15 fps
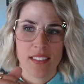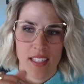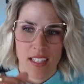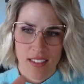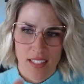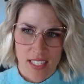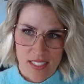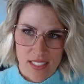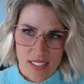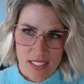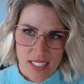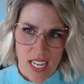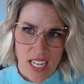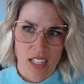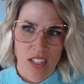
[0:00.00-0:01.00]
and let's
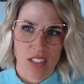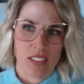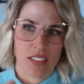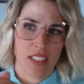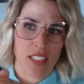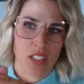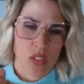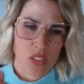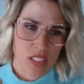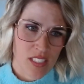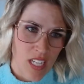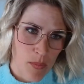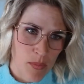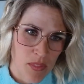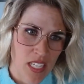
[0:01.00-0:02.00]
take our little
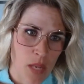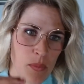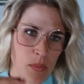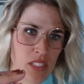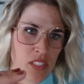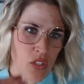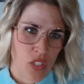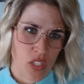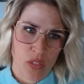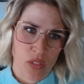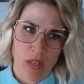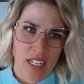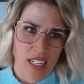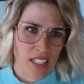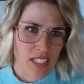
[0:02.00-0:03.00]
steps up until you're
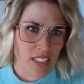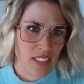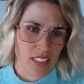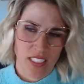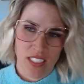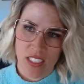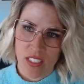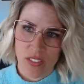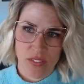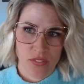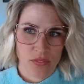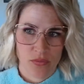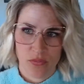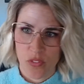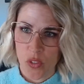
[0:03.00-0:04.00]
ready to,
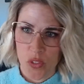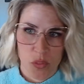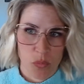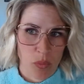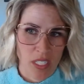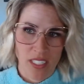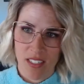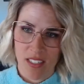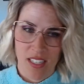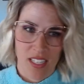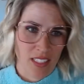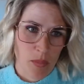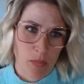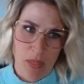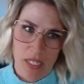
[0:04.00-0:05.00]
full sprint in the
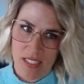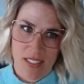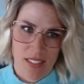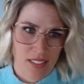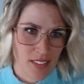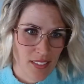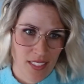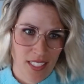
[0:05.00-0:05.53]
Olympics.